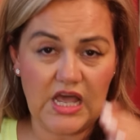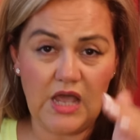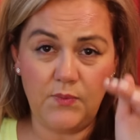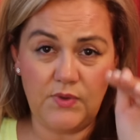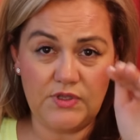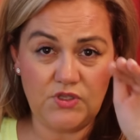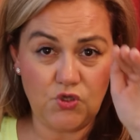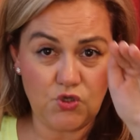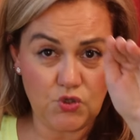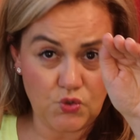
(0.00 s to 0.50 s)
I
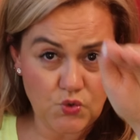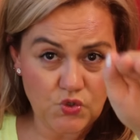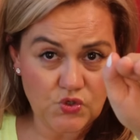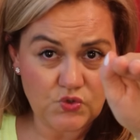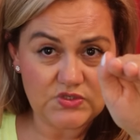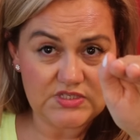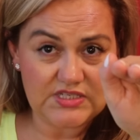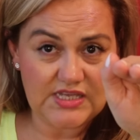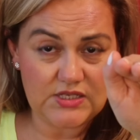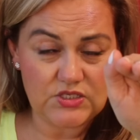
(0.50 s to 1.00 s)
would
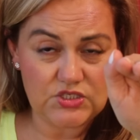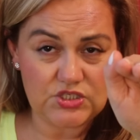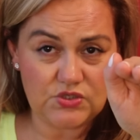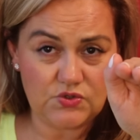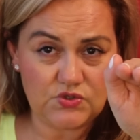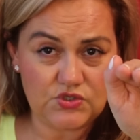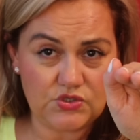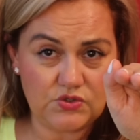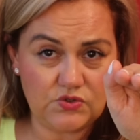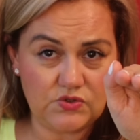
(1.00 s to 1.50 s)
Google
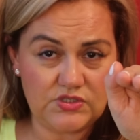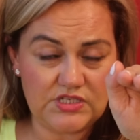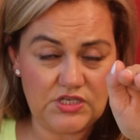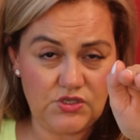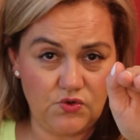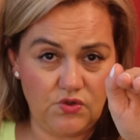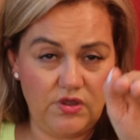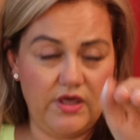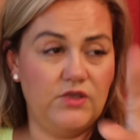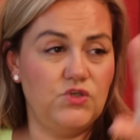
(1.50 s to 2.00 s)
SkinCeuticals
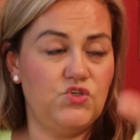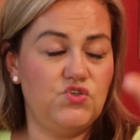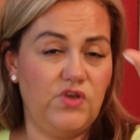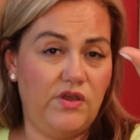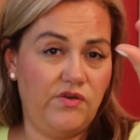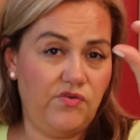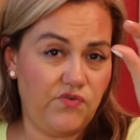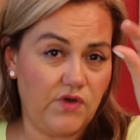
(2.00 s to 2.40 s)
in your country,